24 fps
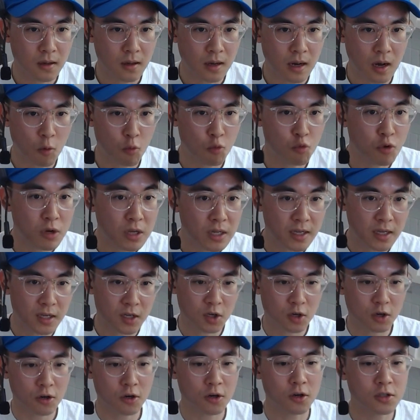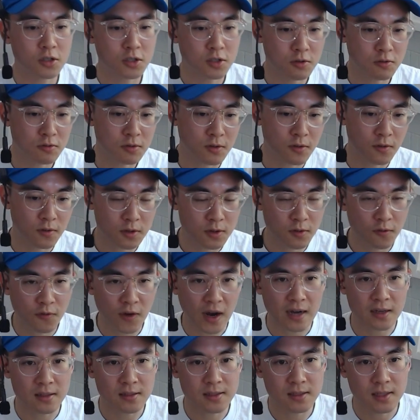I really encourage you to
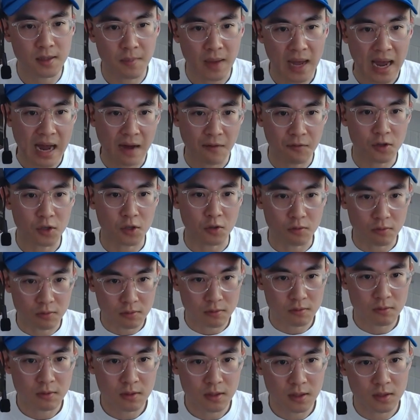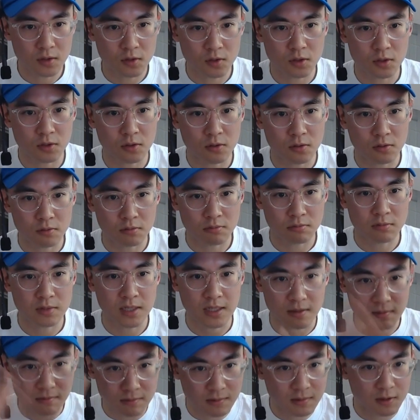find some avenue into the
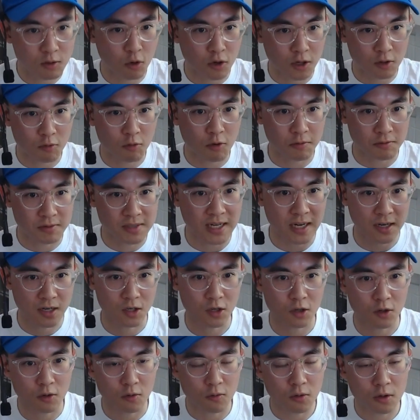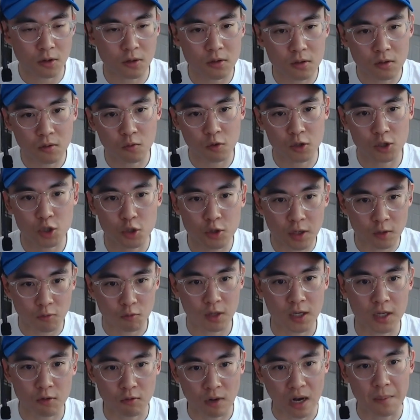quote unquote technical world, which you can
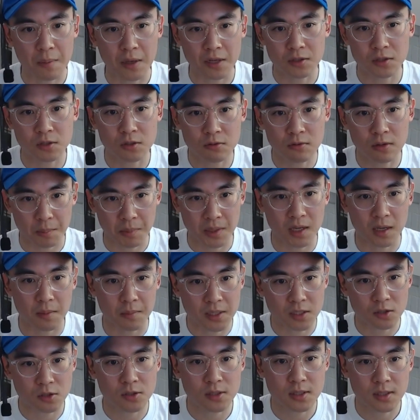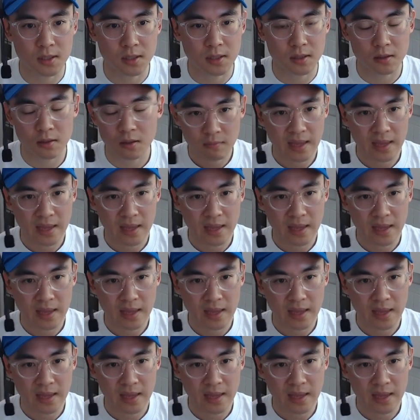really grab onto and become interested in.